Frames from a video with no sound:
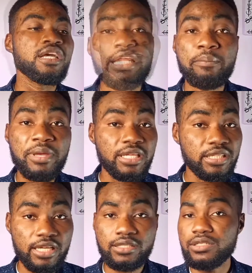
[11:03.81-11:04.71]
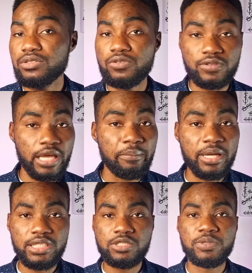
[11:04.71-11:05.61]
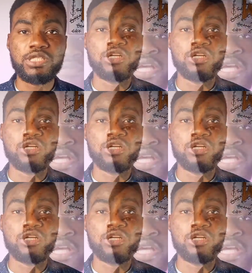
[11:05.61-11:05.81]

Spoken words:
There are many techniques of time management.